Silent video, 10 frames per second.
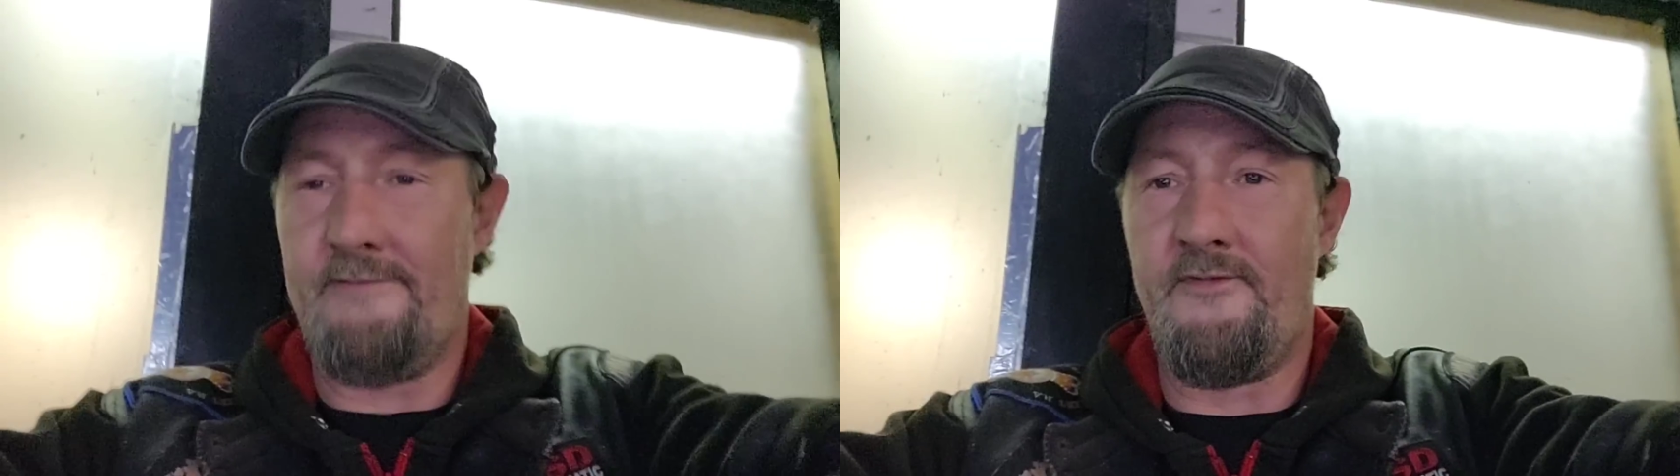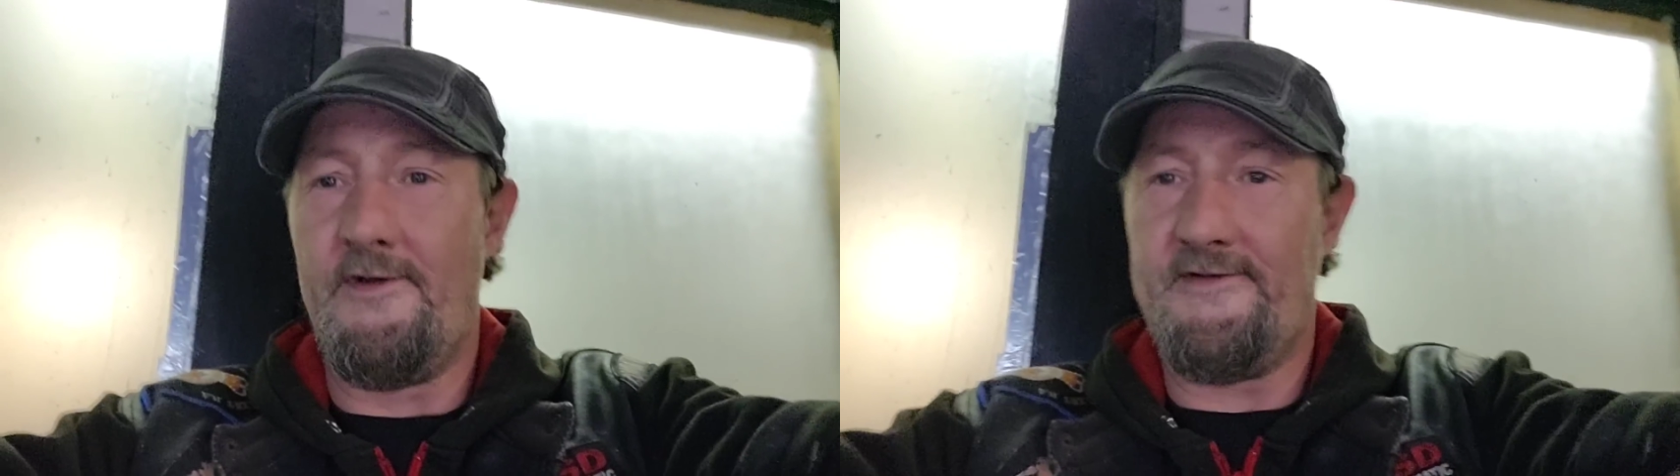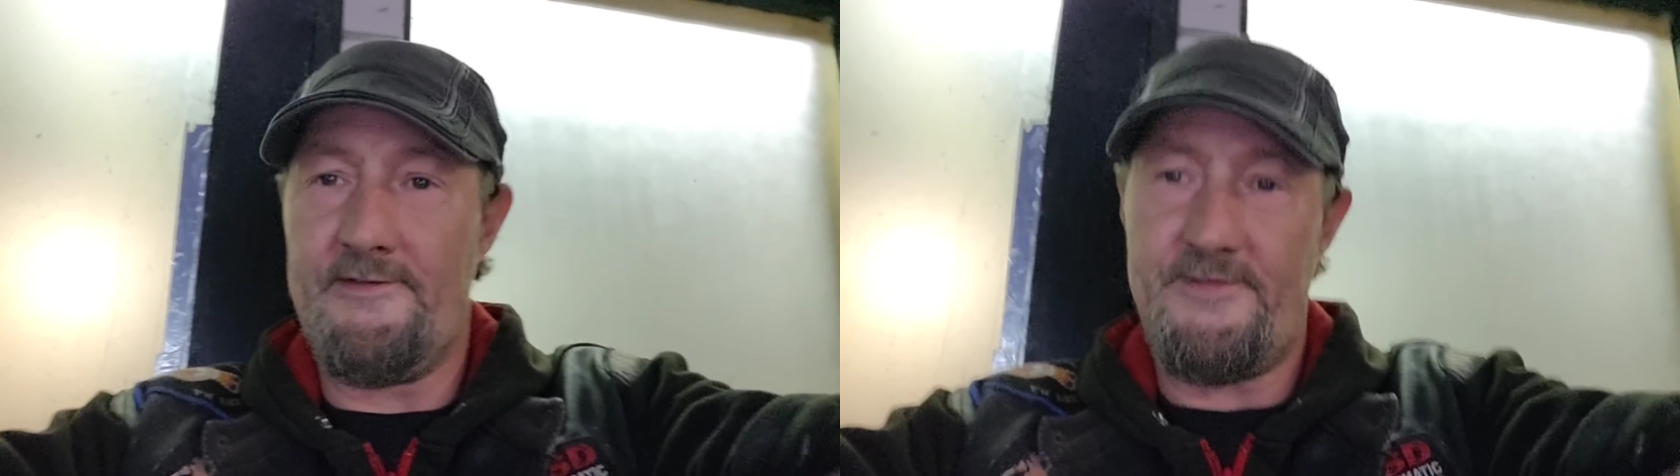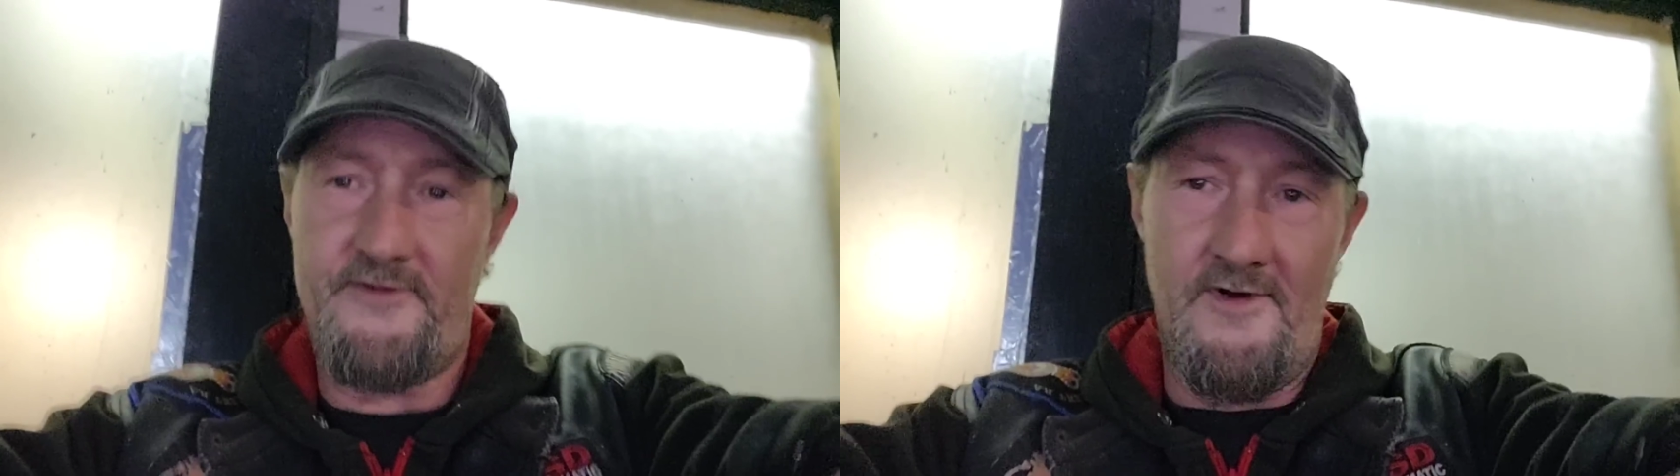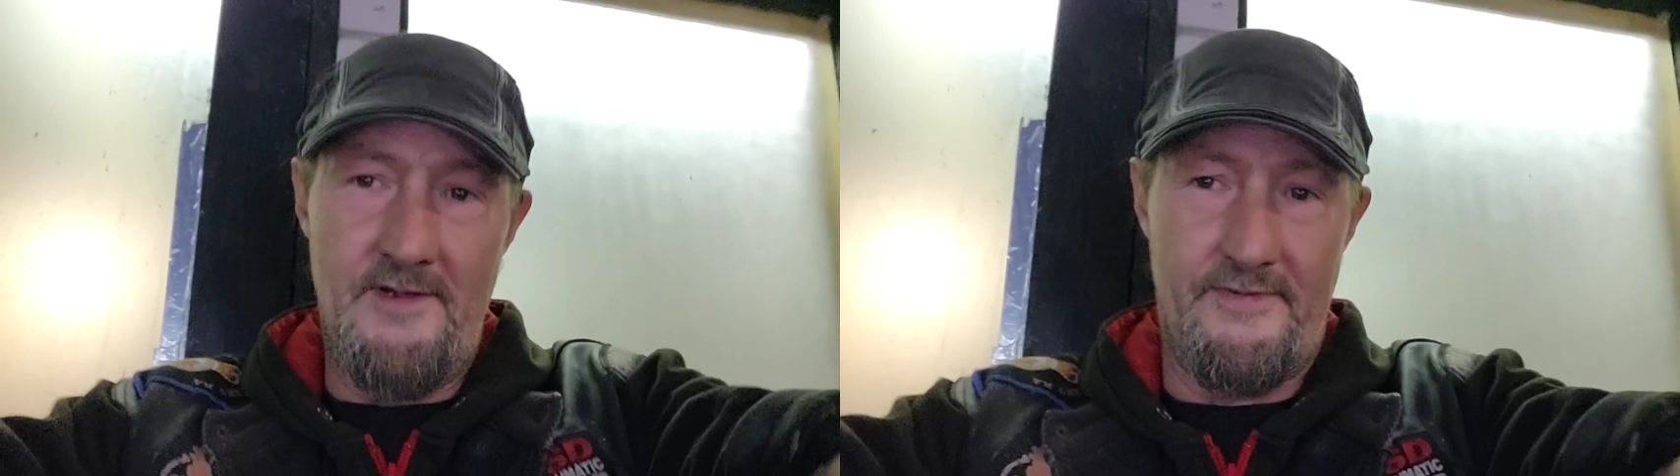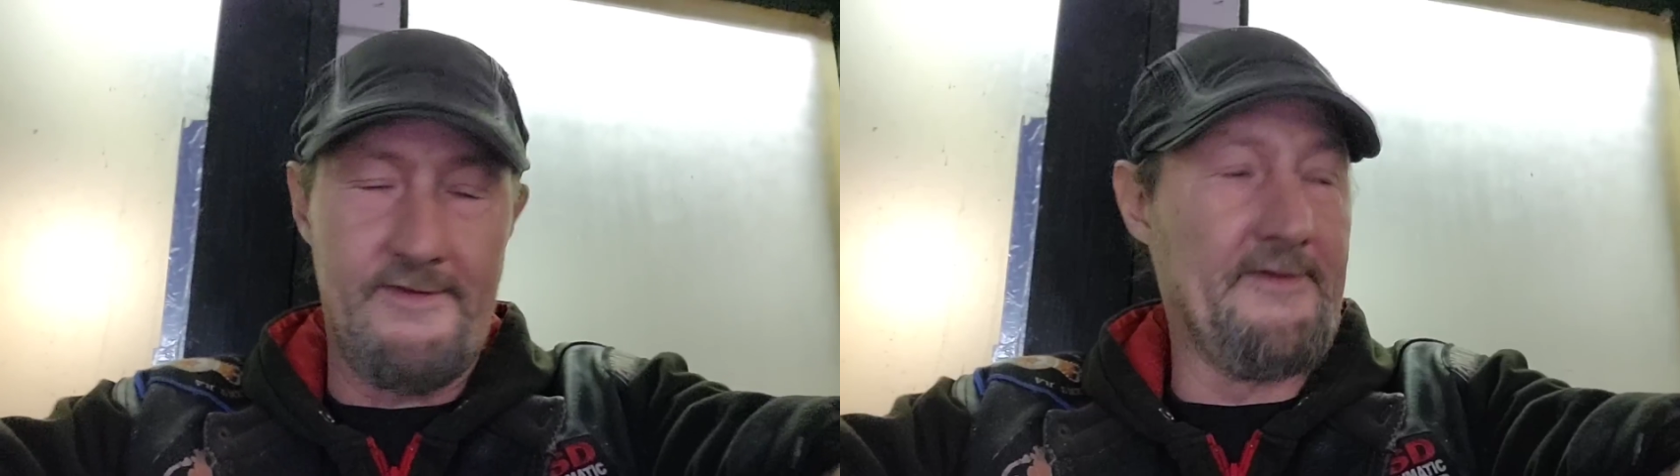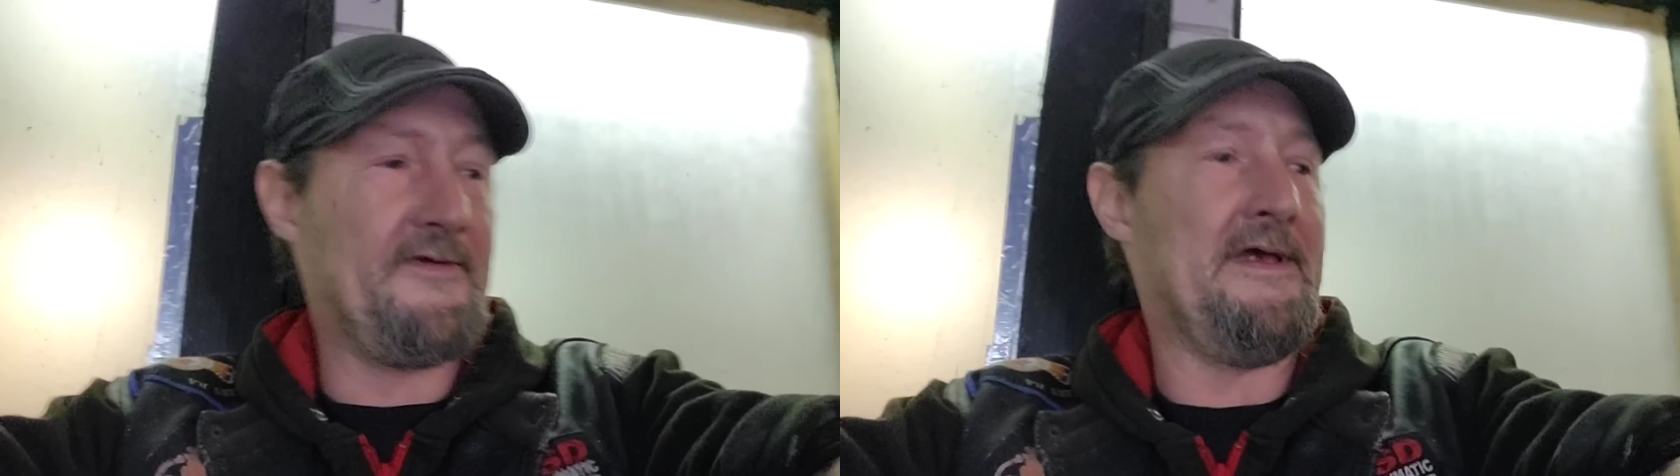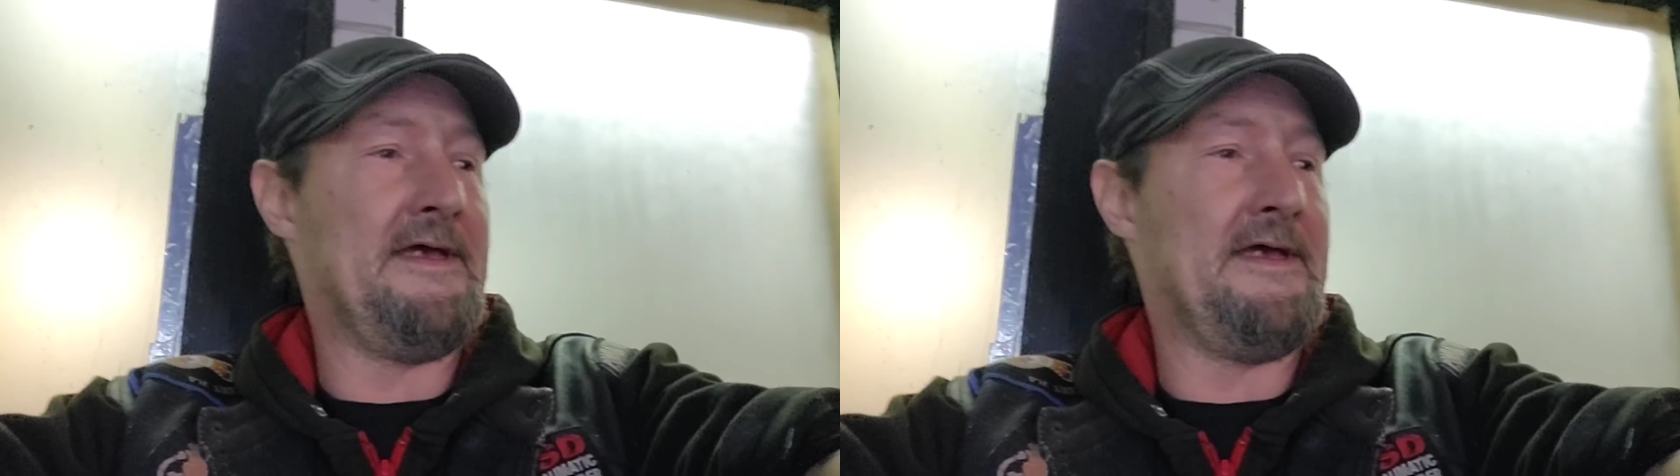and my subscribers